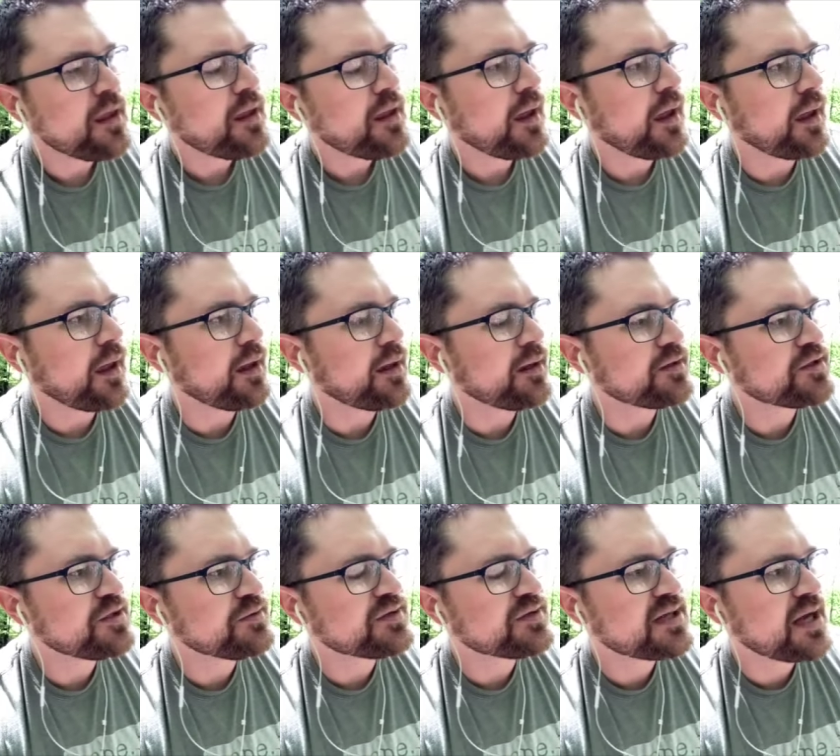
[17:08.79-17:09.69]
And
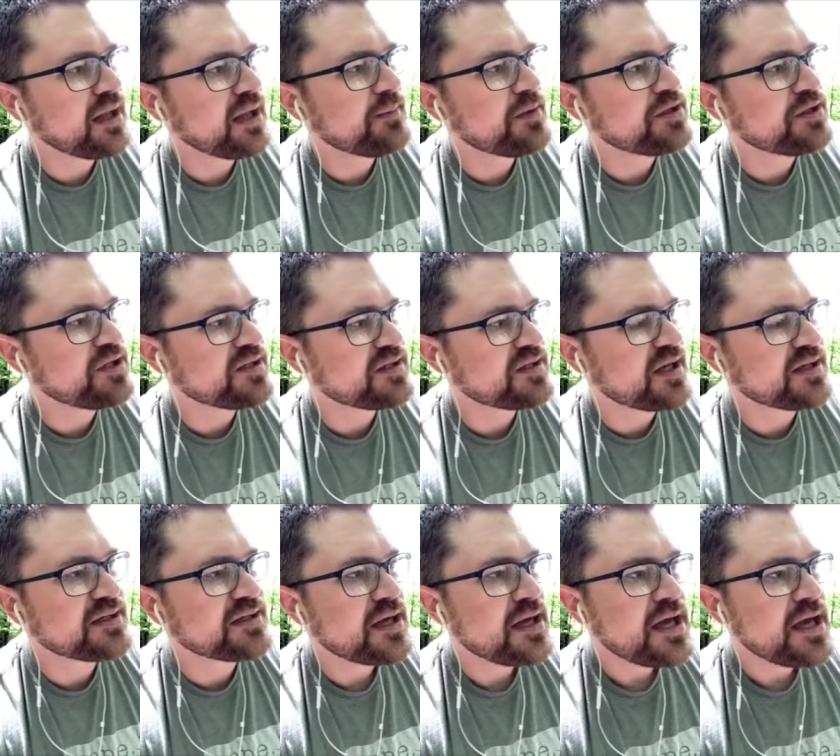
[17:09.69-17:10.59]
she was telling me, she
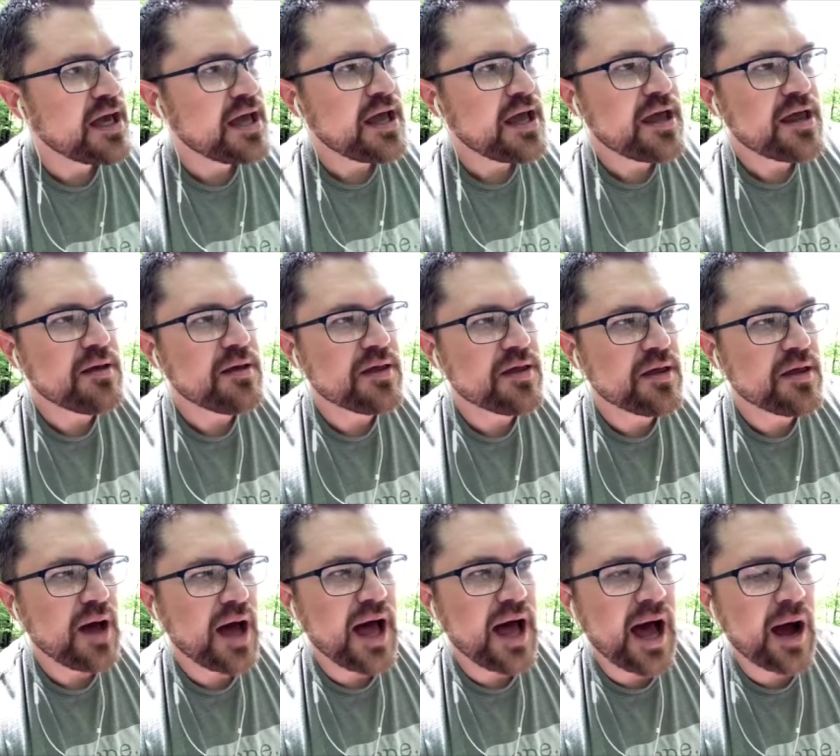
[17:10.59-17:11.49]
says,
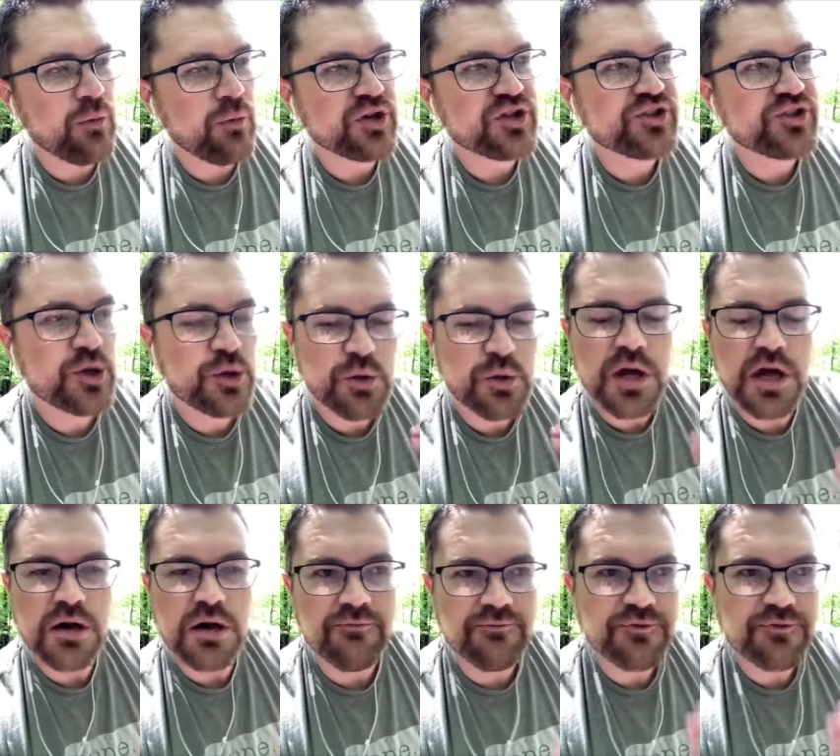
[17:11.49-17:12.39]
I was so
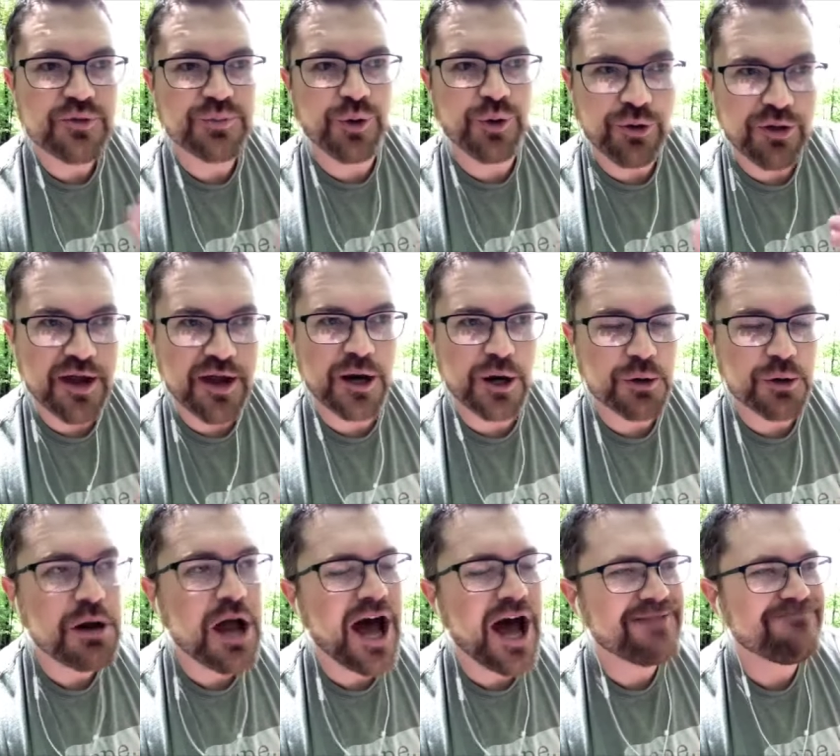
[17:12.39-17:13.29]
comfortable there.
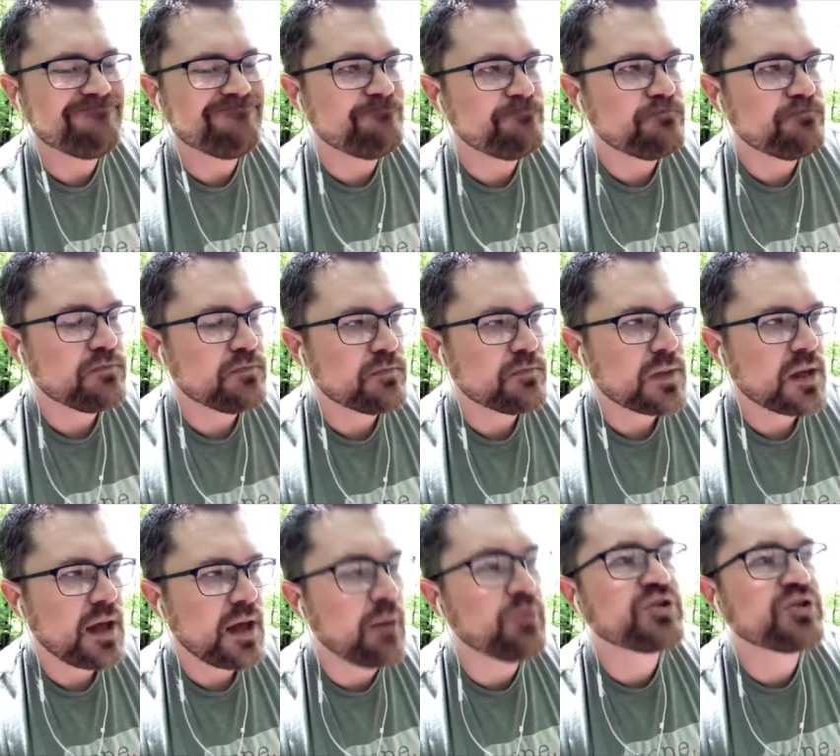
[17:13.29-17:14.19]
Not,
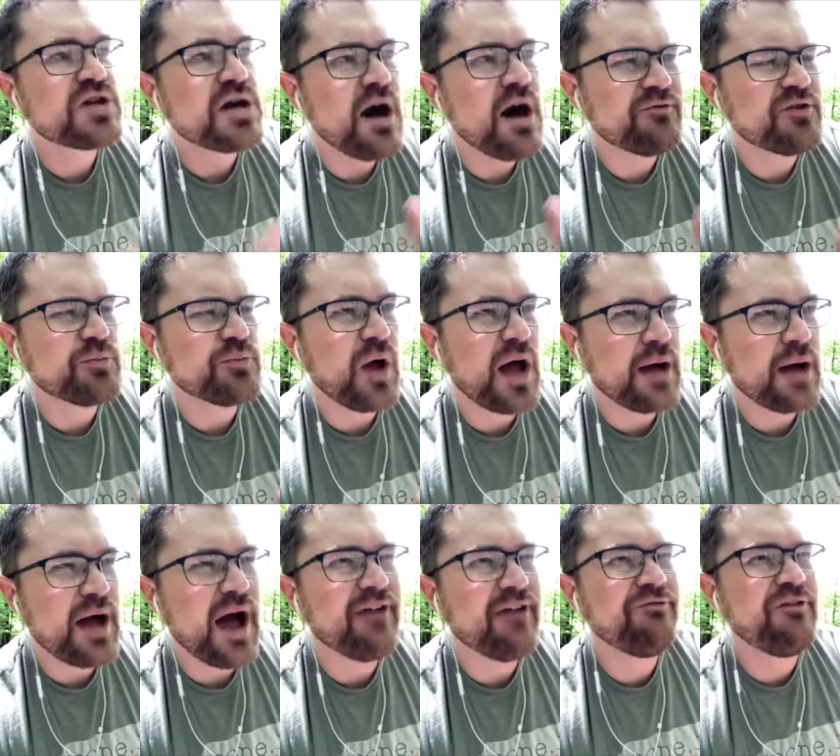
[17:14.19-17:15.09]
I was comfortable. I,
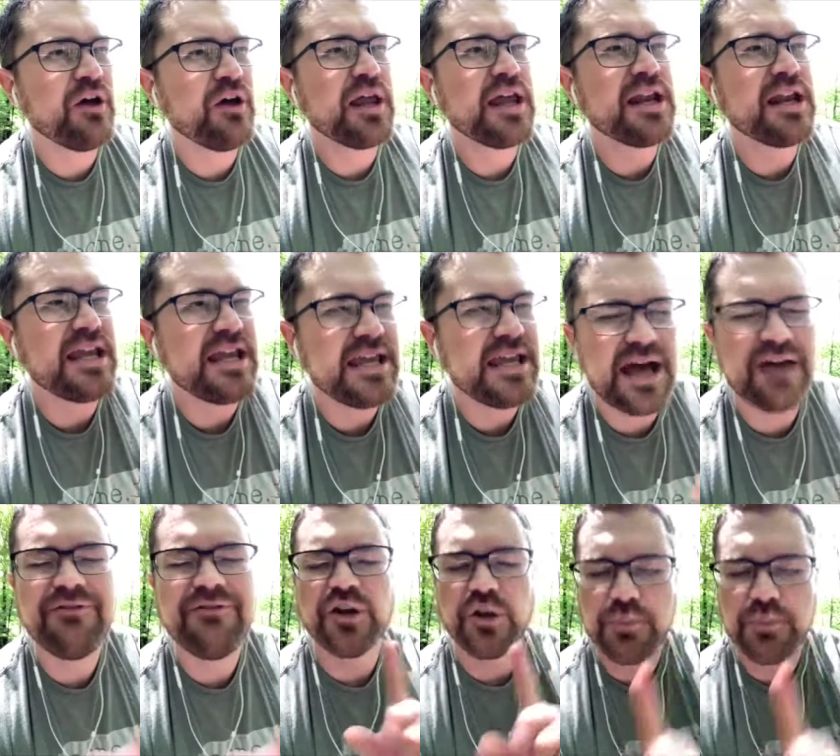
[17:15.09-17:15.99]
I felt an e, I
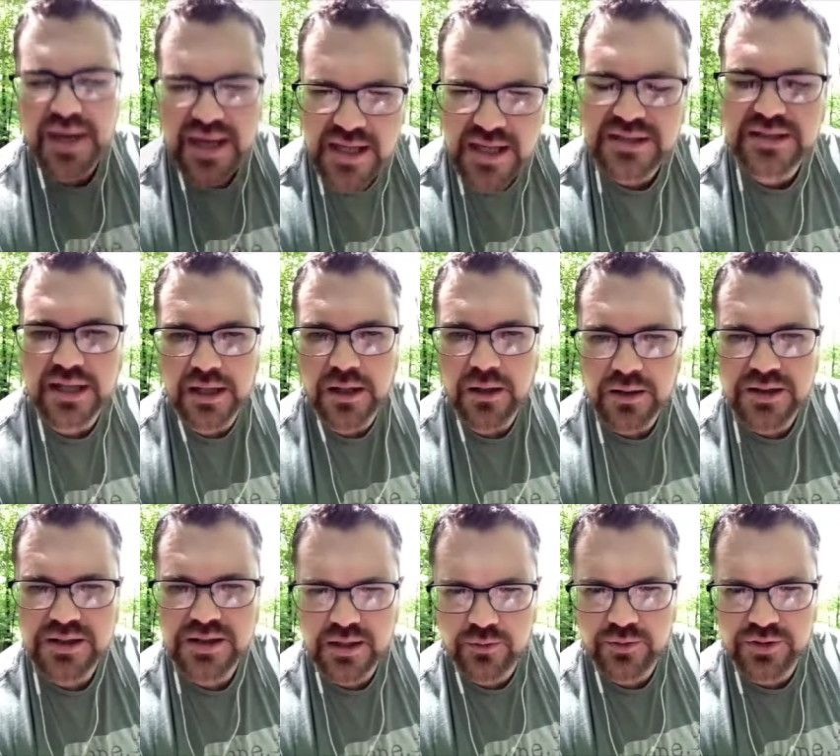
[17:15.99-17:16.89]
felt a peace there.
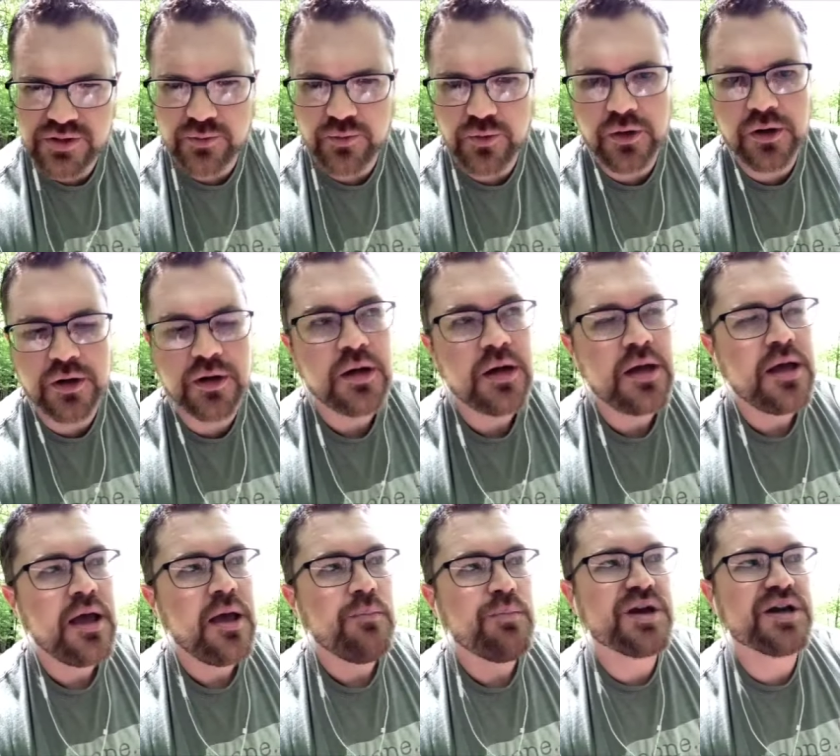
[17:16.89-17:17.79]
It was the word
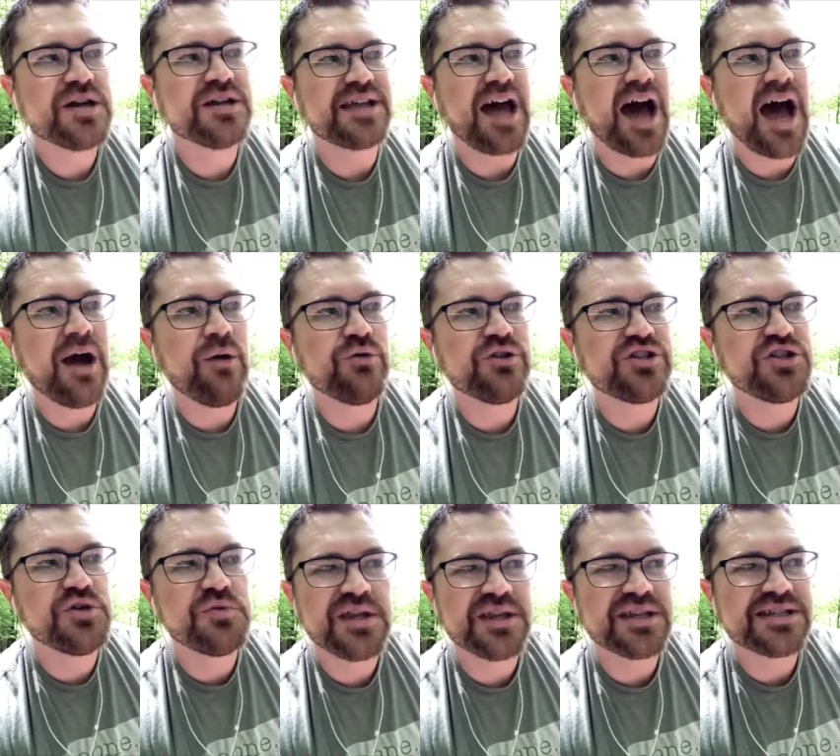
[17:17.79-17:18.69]
because I was
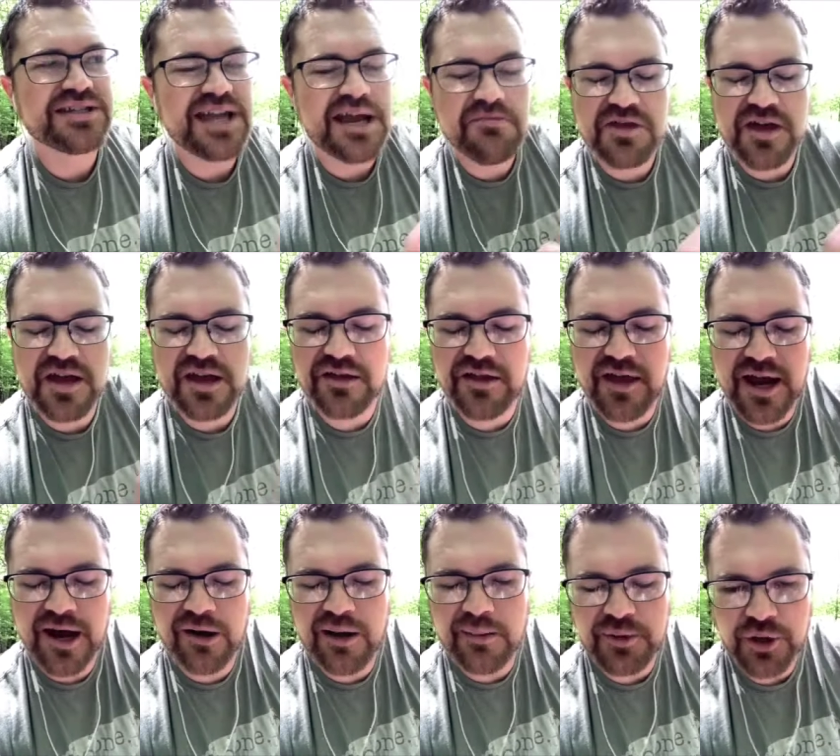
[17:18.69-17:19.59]
doing the same thing
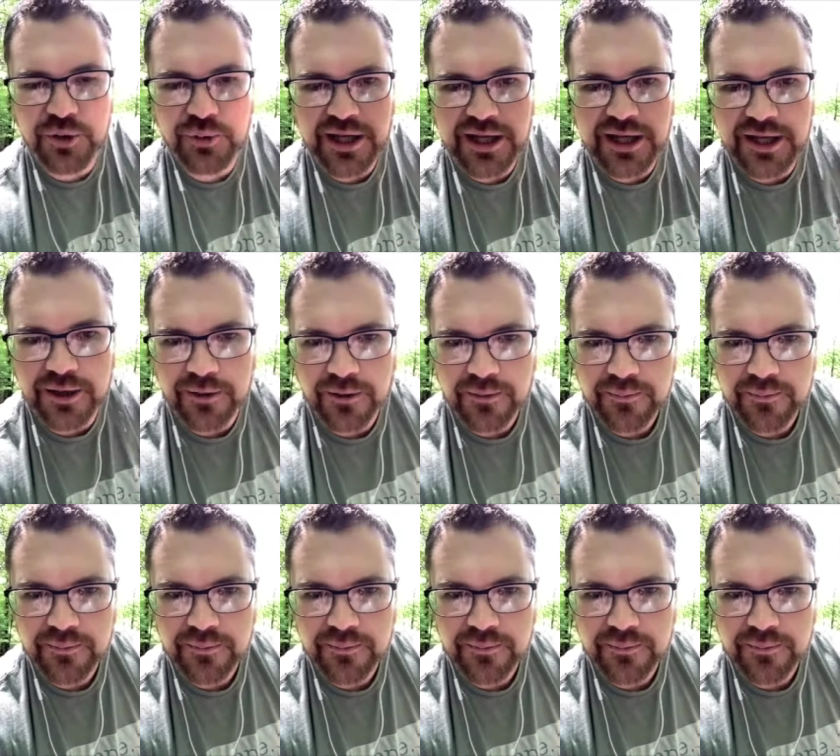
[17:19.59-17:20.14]
there I'm doing here.